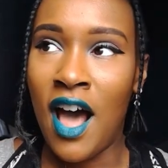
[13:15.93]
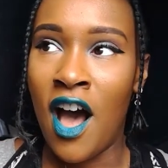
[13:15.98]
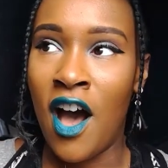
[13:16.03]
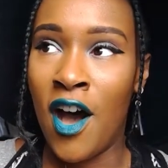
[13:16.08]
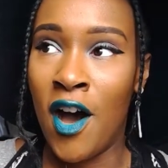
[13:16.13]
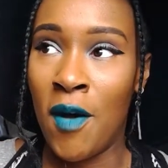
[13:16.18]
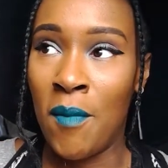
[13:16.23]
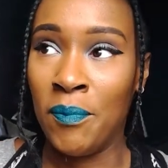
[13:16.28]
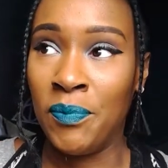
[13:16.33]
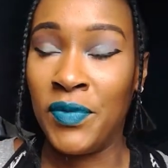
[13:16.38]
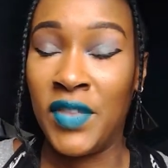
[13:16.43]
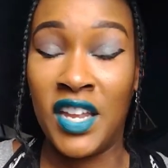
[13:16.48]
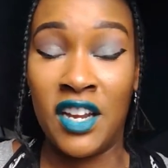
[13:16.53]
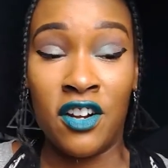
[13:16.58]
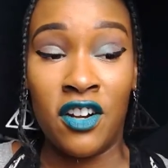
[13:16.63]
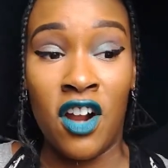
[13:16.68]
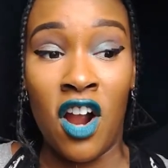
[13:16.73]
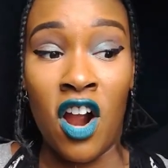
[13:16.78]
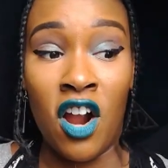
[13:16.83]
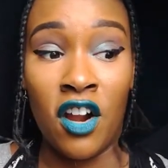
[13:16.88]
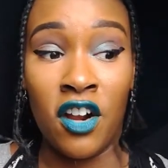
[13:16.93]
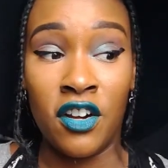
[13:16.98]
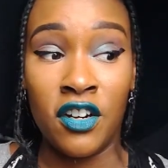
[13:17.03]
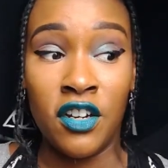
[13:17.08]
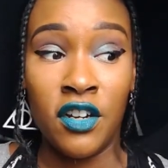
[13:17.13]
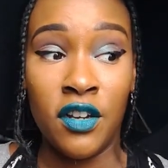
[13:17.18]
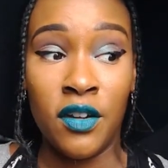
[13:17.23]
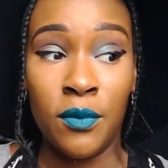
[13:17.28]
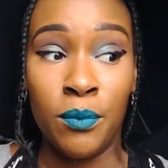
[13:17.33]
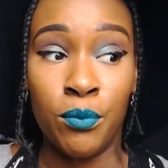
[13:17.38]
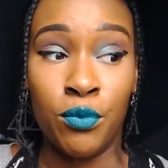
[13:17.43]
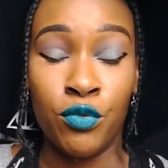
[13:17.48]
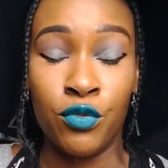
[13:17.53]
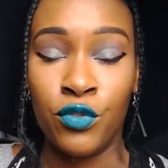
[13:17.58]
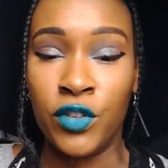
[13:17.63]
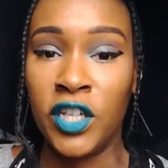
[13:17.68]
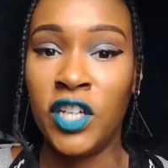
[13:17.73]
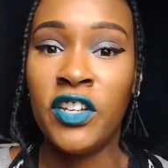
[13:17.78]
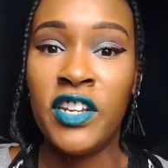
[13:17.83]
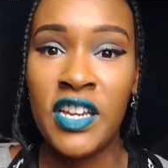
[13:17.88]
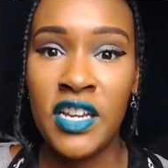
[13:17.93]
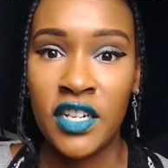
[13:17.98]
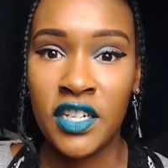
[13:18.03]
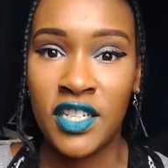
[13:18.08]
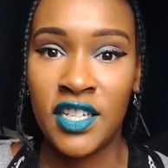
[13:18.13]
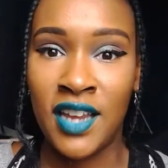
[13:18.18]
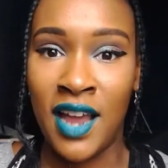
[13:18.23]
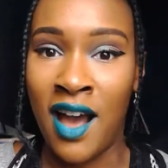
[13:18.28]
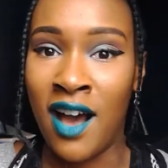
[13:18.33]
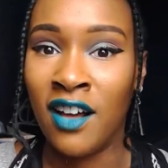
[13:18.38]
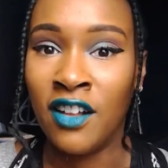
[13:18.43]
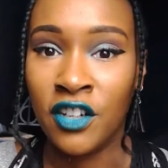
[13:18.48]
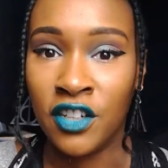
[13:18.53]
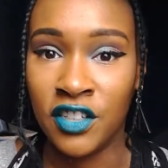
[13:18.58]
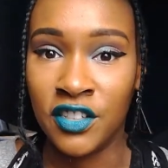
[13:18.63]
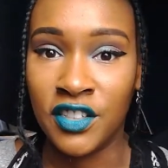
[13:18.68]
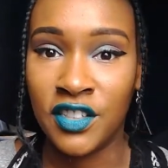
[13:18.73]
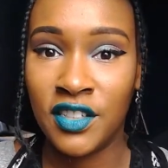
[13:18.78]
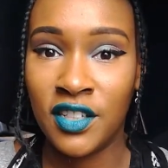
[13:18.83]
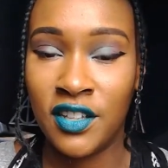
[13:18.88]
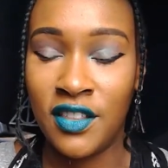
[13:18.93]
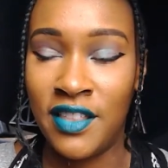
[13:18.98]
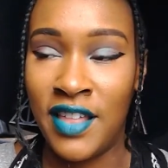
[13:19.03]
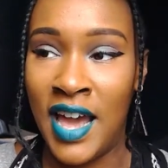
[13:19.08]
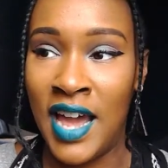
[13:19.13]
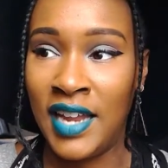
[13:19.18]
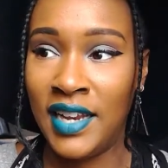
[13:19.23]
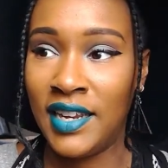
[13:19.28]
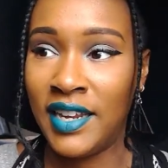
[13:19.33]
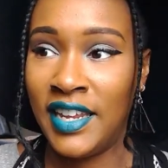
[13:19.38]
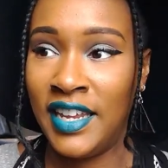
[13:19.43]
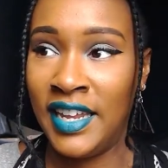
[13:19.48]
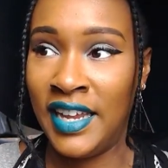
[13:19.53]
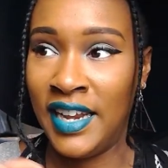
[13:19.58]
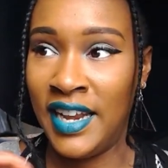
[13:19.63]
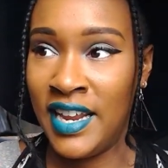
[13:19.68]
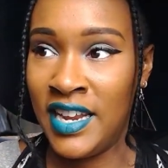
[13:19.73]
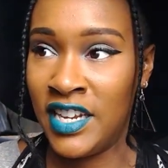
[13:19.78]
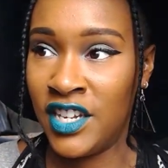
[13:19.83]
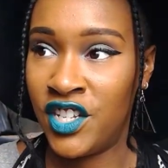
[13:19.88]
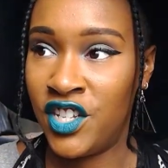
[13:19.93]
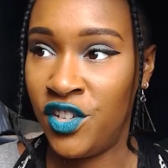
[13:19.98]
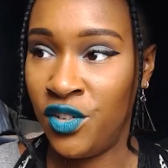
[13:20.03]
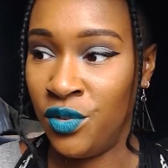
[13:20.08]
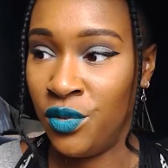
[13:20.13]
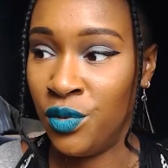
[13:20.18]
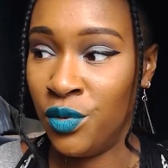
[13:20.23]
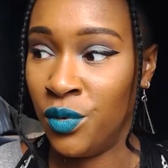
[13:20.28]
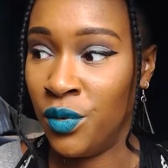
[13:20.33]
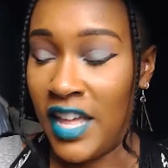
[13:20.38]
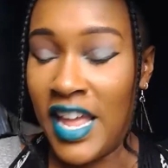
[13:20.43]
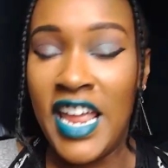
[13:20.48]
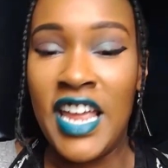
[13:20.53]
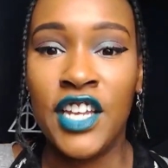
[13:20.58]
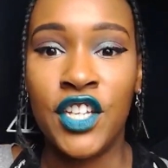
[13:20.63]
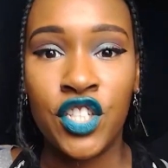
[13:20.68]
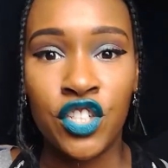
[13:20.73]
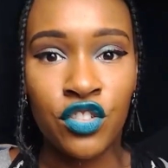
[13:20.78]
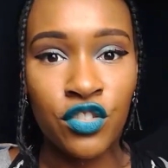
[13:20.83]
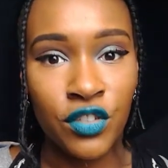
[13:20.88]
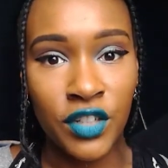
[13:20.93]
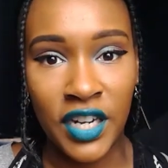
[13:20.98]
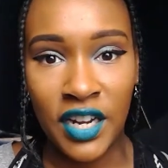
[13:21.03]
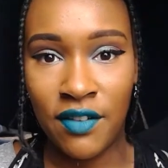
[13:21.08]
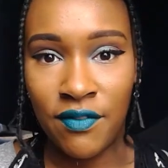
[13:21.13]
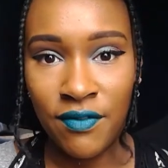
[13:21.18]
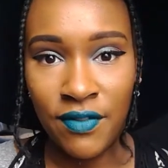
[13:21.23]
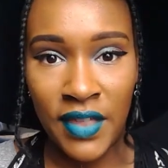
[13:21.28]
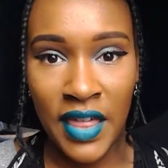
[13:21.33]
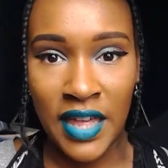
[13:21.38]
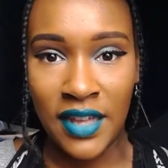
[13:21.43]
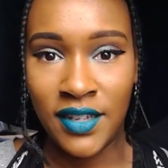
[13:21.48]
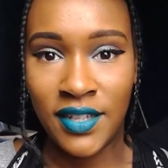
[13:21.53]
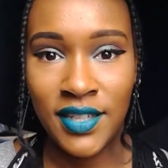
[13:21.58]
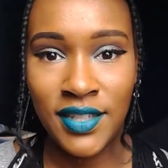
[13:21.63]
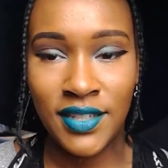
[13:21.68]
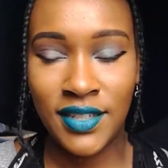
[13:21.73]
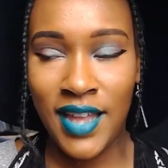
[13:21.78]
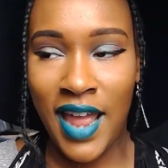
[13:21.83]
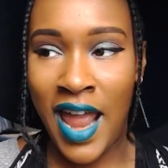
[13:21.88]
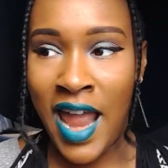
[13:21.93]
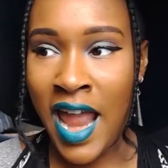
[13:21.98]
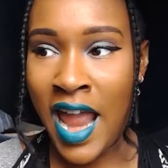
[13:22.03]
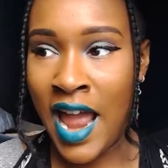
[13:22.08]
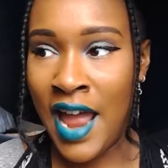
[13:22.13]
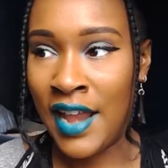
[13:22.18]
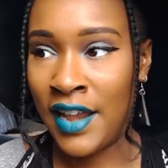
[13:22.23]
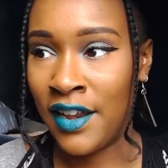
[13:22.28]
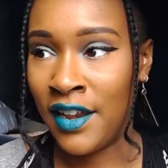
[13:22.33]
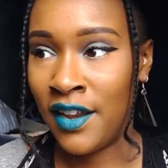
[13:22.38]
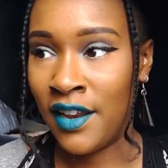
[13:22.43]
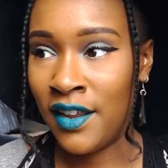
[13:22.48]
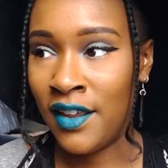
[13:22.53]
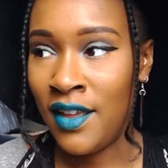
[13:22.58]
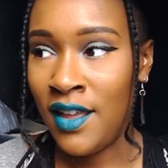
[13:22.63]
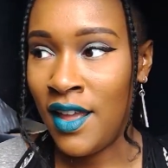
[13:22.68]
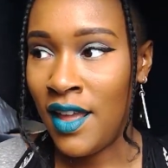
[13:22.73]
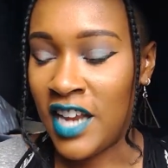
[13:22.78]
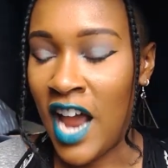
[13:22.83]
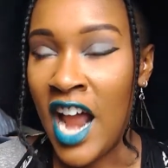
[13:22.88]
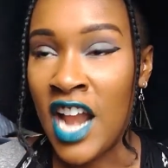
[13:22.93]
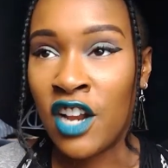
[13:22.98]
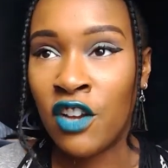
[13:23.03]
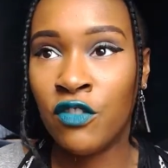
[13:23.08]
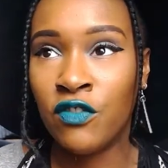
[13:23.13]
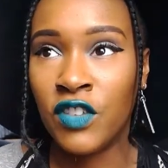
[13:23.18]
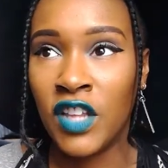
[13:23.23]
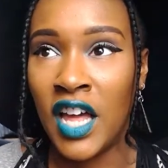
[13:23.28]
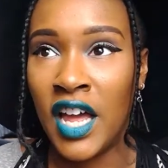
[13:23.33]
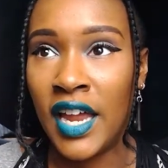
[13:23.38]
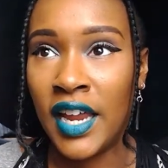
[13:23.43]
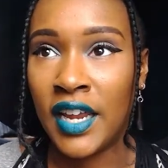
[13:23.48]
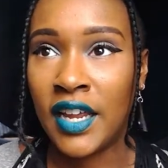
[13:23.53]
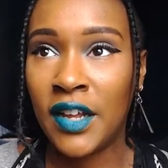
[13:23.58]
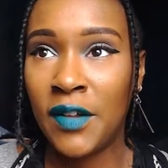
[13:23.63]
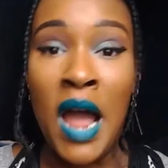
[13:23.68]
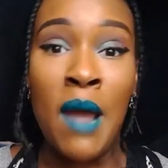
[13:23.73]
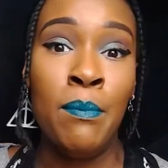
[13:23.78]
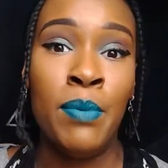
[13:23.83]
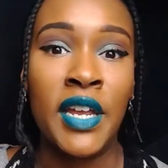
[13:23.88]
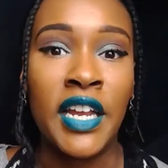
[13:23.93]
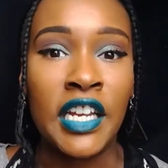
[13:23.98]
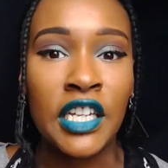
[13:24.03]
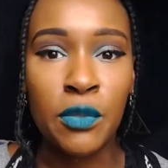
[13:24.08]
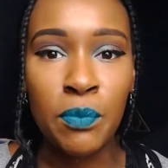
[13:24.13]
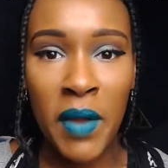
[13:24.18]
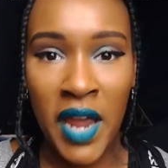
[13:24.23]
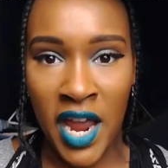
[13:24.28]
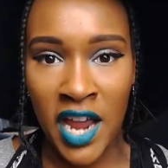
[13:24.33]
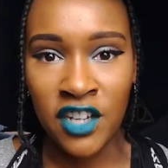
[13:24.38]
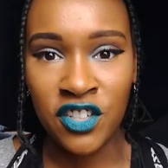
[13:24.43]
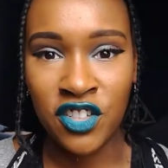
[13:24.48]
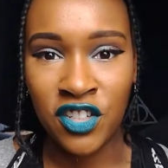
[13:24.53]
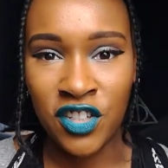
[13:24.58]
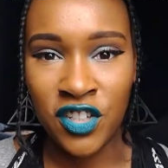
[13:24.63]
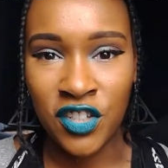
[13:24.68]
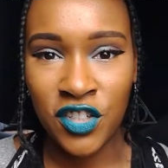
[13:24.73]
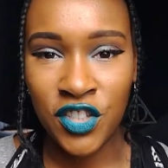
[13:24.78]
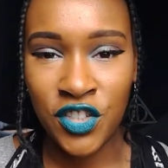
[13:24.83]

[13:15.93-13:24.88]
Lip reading: There are brilliant scholars that get into the history of this, and it's kind of like my biggest passion.